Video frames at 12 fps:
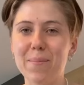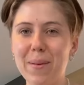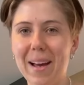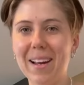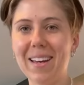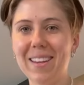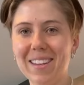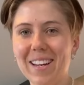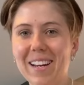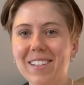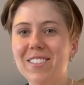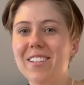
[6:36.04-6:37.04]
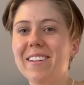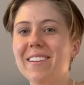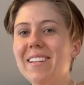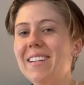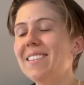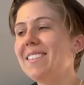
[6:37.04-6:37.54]
back in the
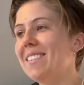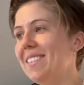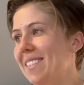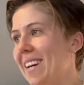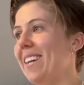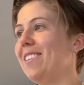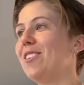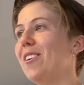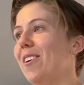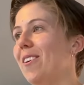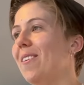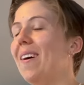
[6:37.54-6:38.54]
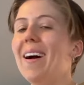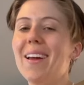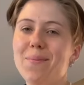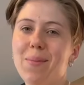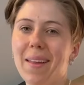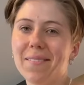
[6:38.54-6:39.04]
kitchen. It's day two. I
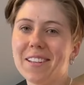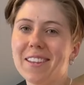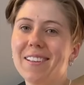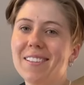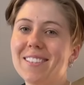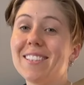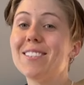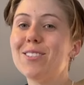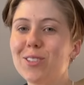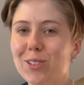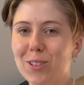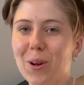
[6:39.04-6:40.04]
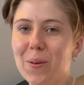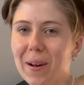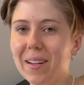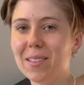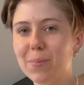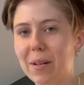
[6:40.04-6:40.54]
am loving this. This is so
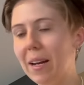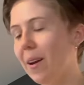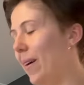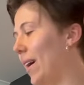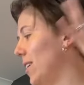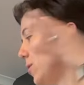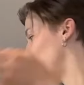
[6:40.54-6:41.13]
nice. But anyway, it's